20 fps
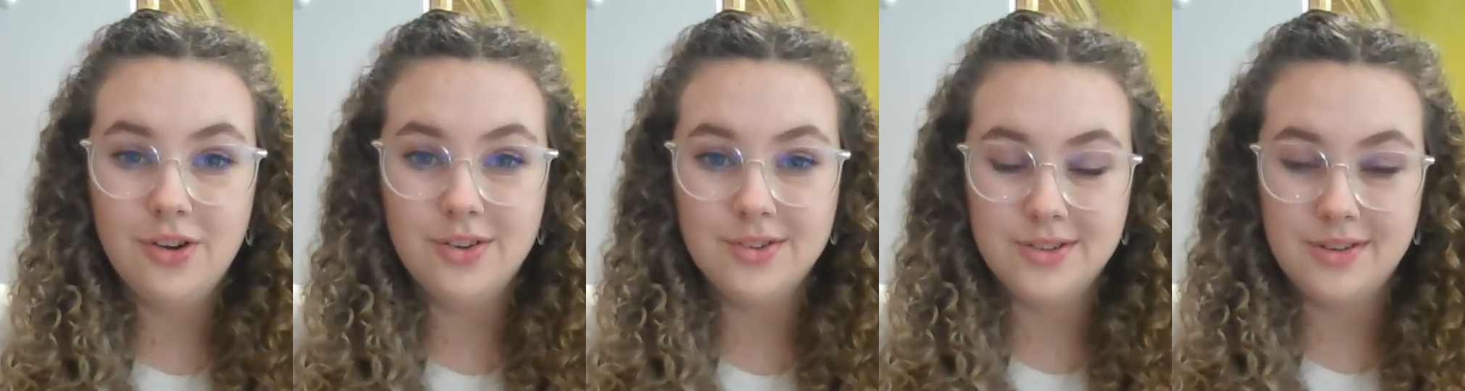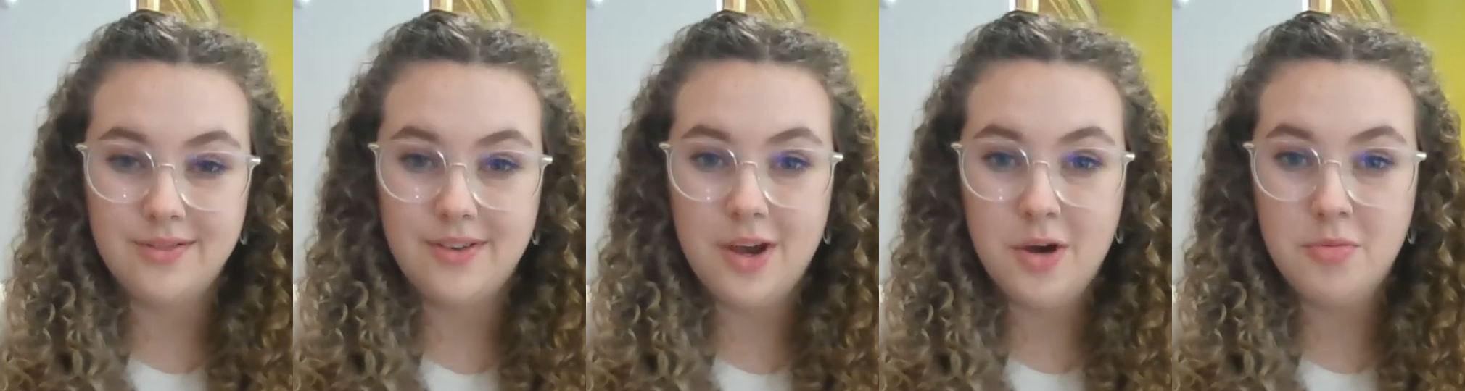lots
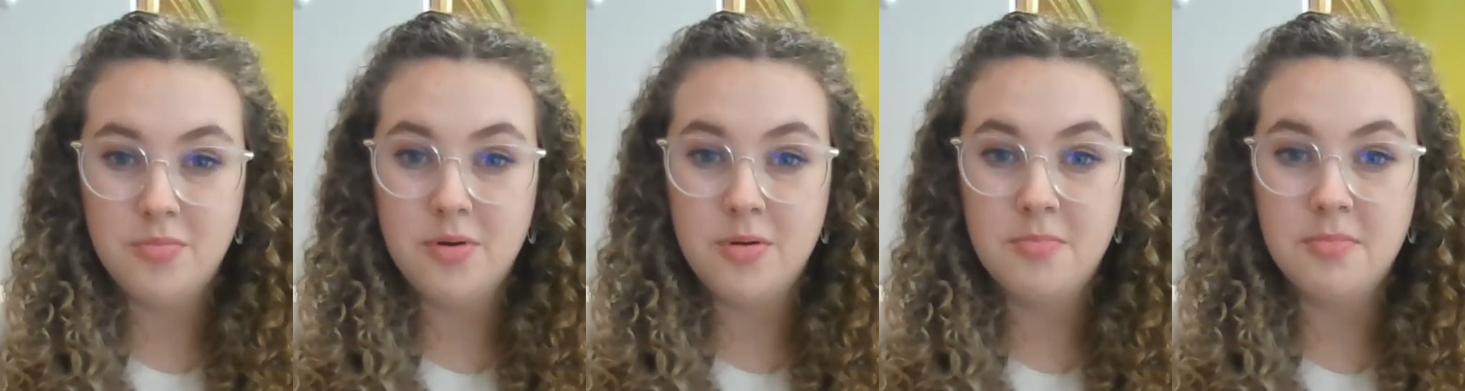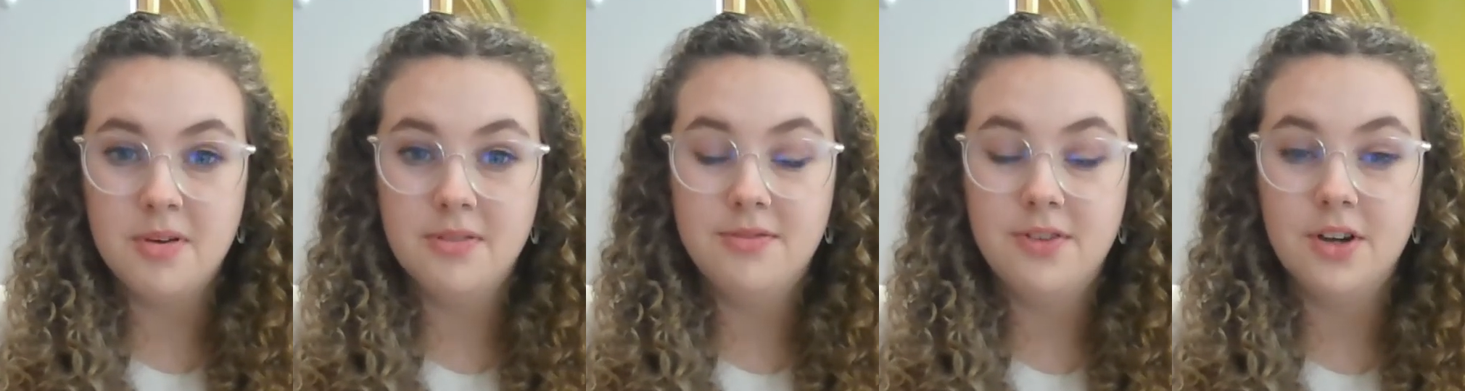of help on
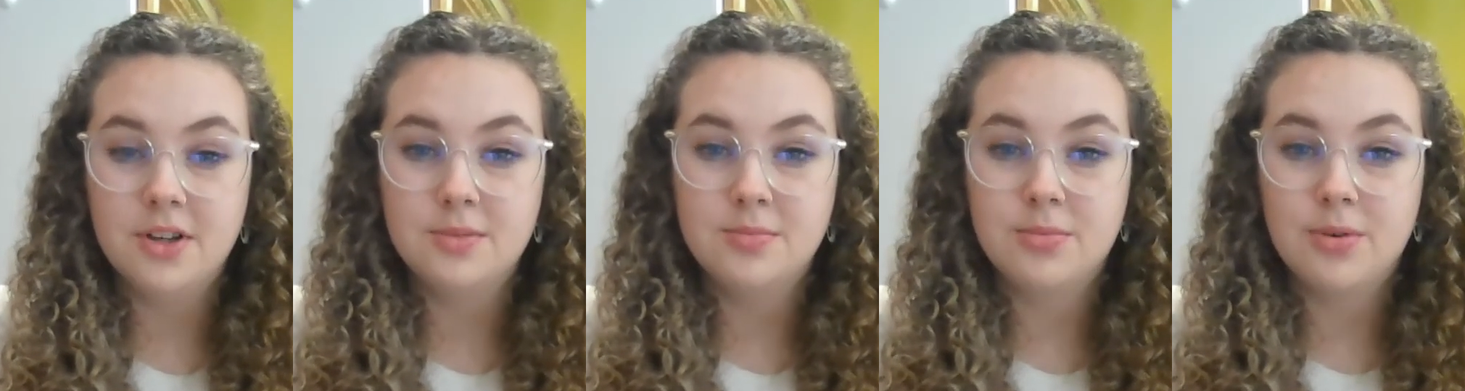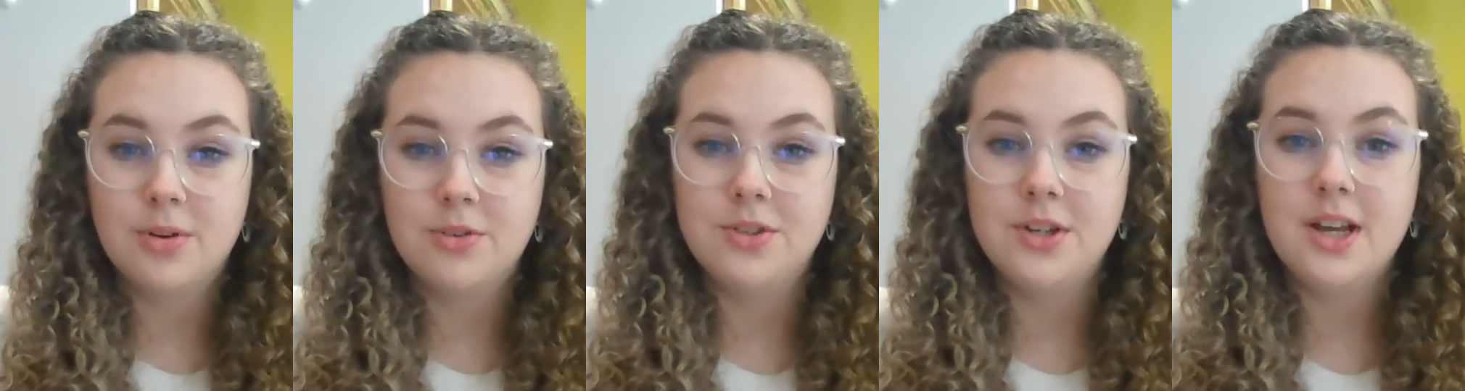my first
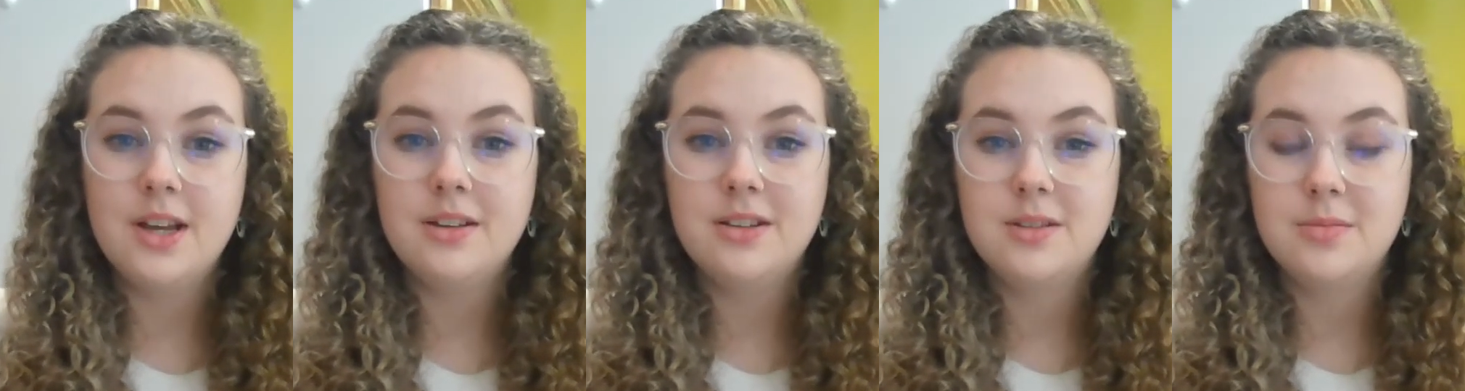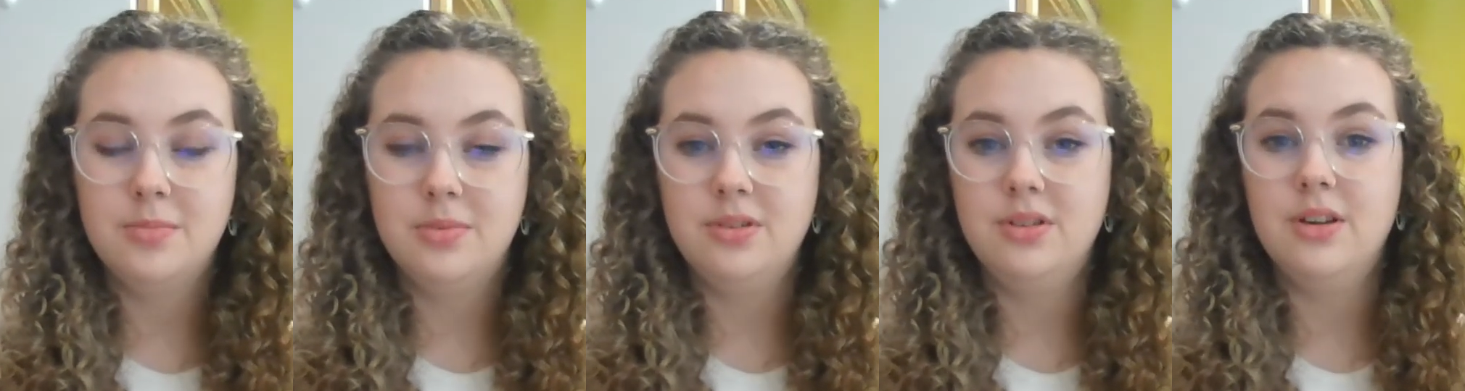
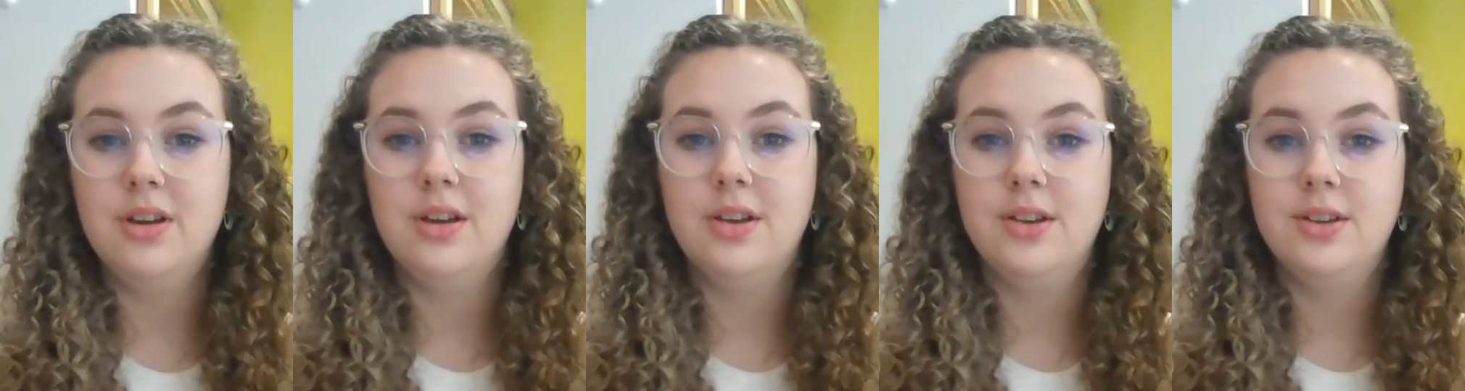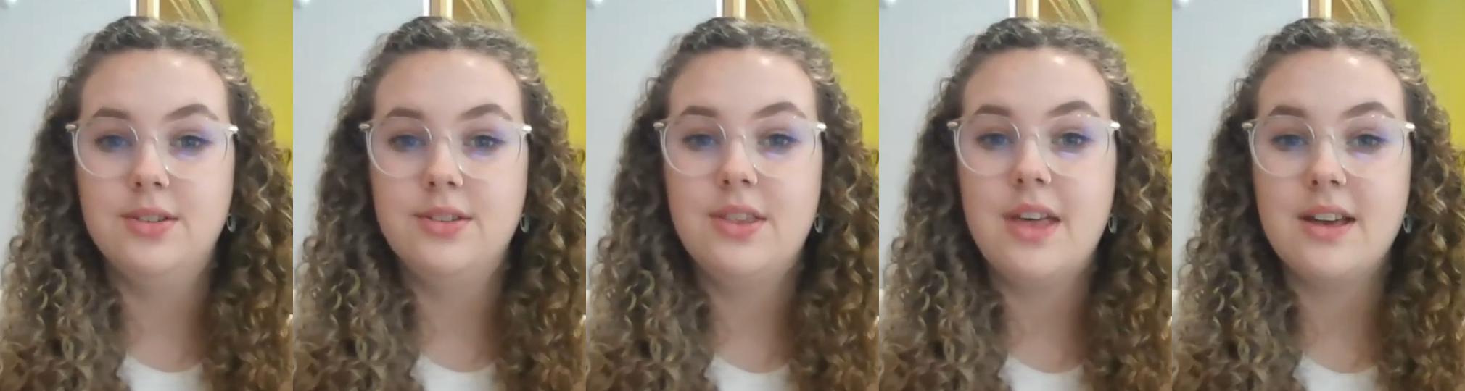projects
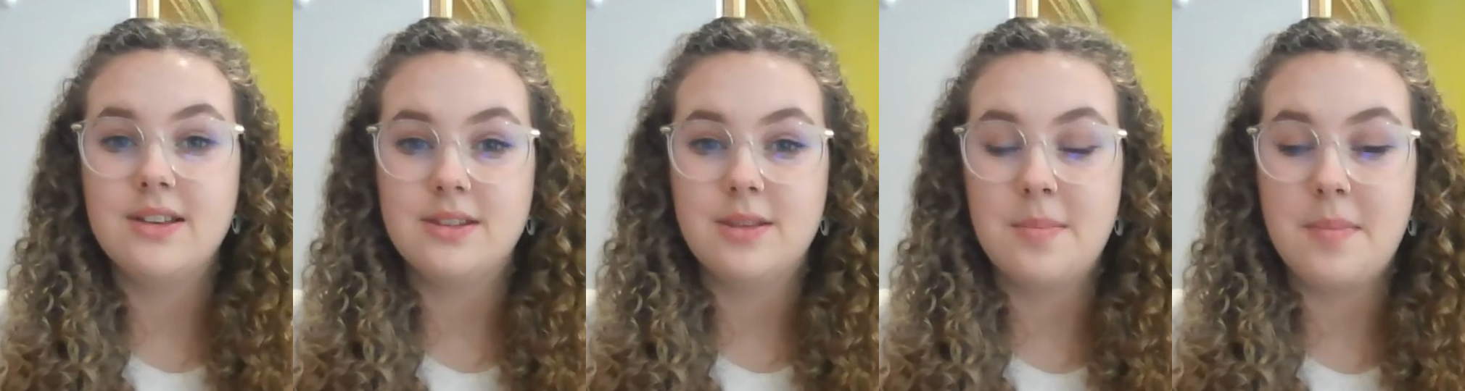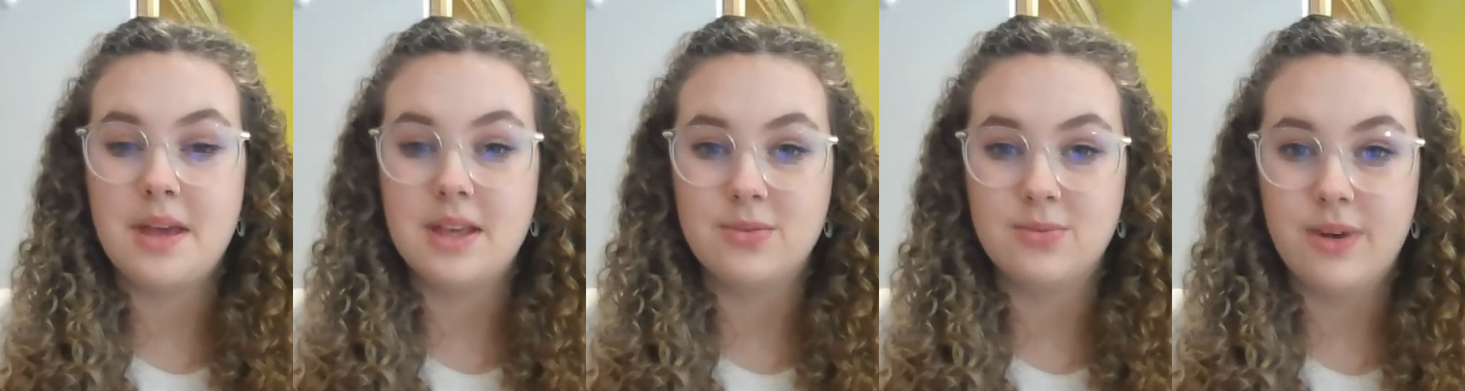because that's the
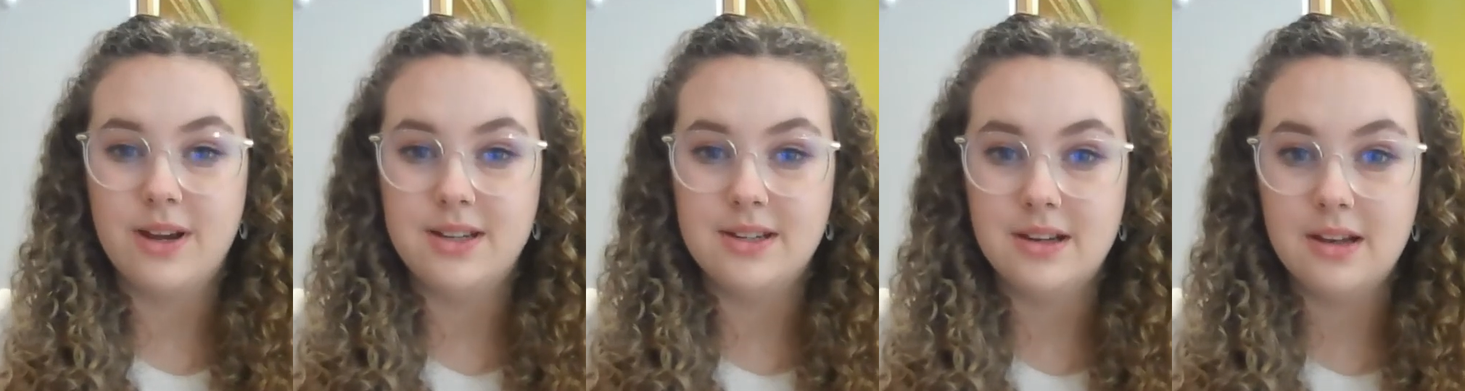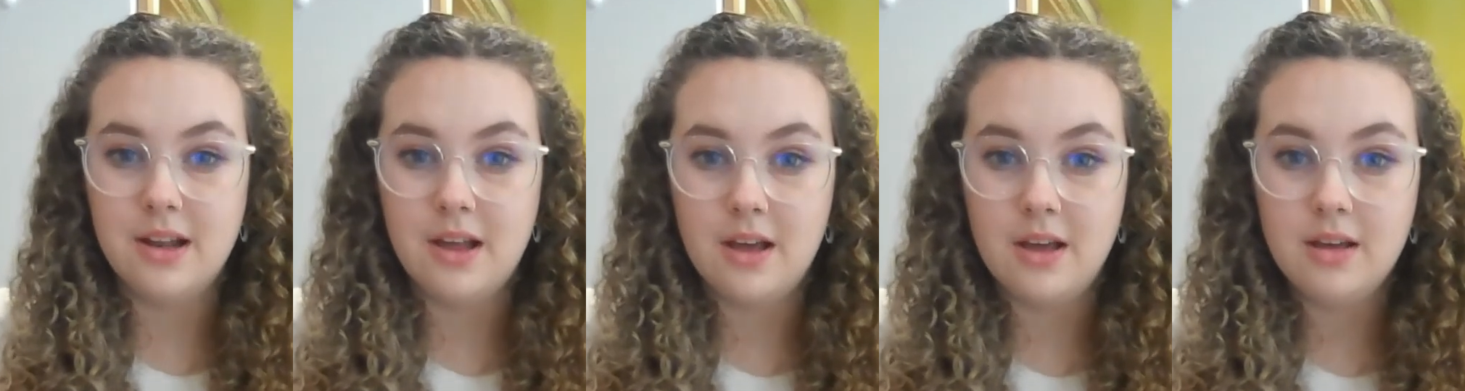best way
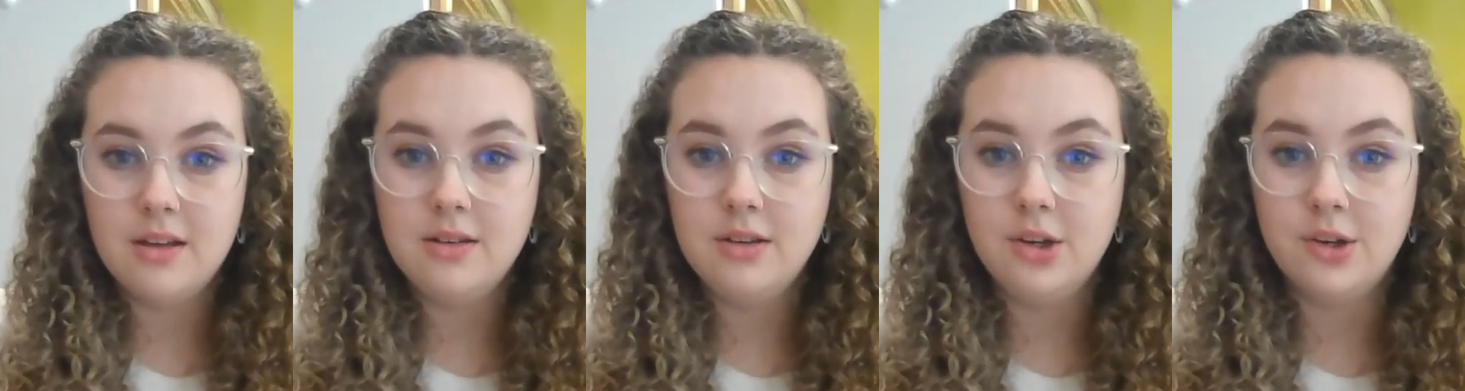to learn.